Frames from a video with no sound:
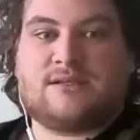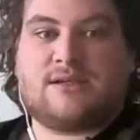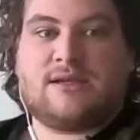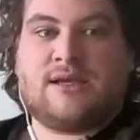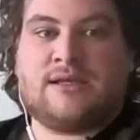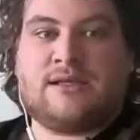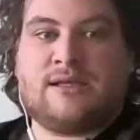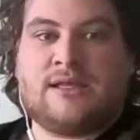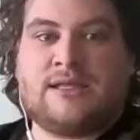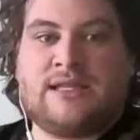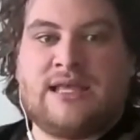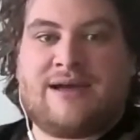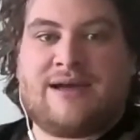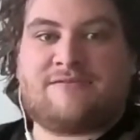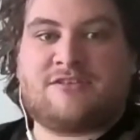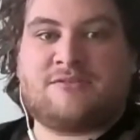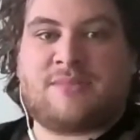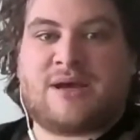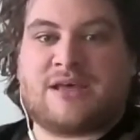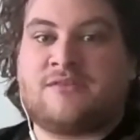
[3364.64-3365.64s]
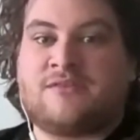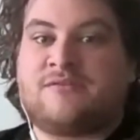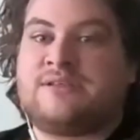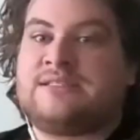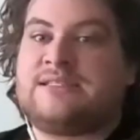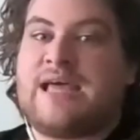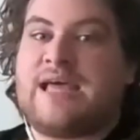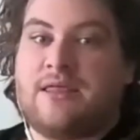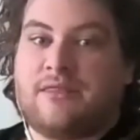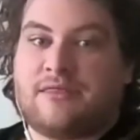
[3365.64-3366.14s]
in, the aftermath of his
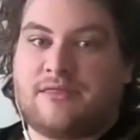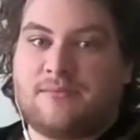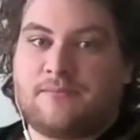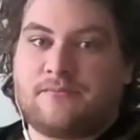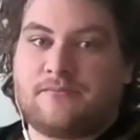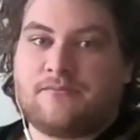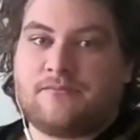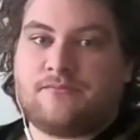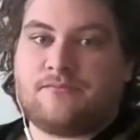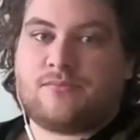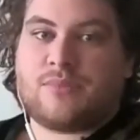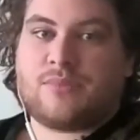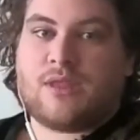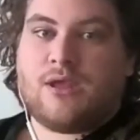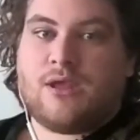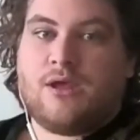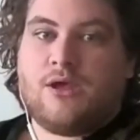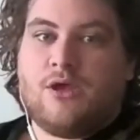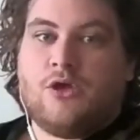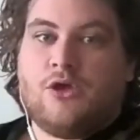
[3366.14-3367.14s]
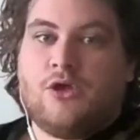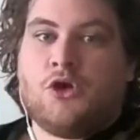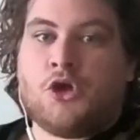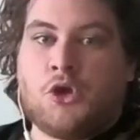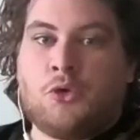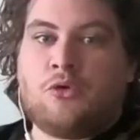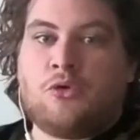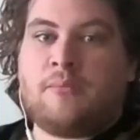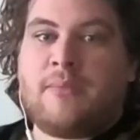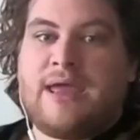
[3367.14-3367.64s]
death.
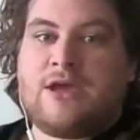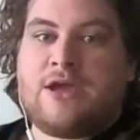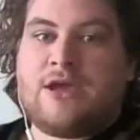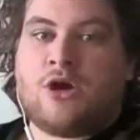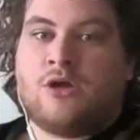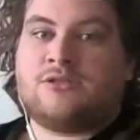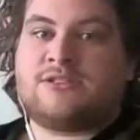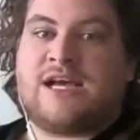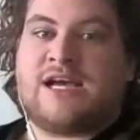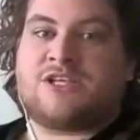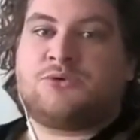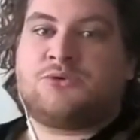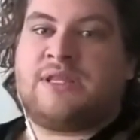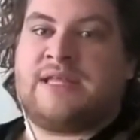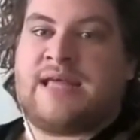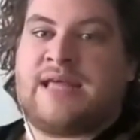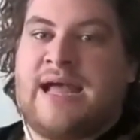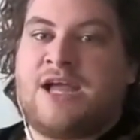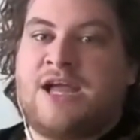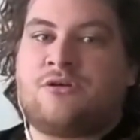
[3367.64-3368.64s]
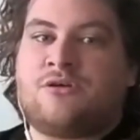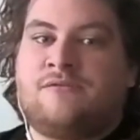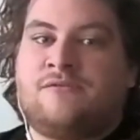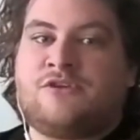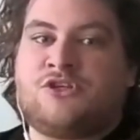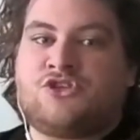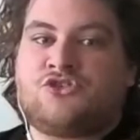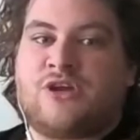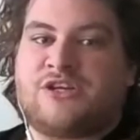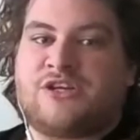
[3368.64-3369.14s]
Who will make contact with the anger and
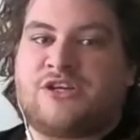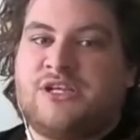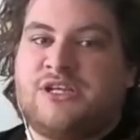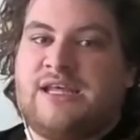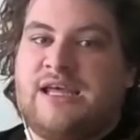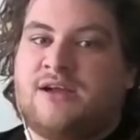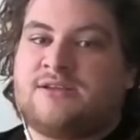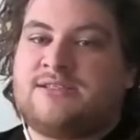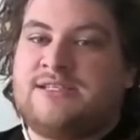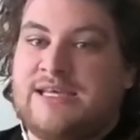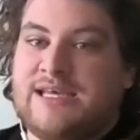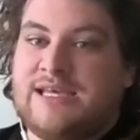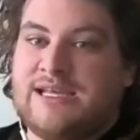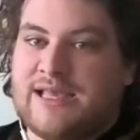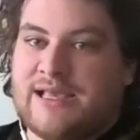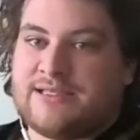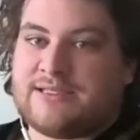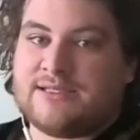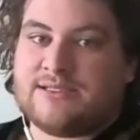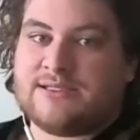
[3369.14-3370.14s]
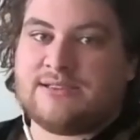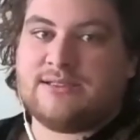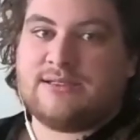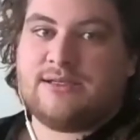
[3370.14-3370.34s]
frustration he articulated?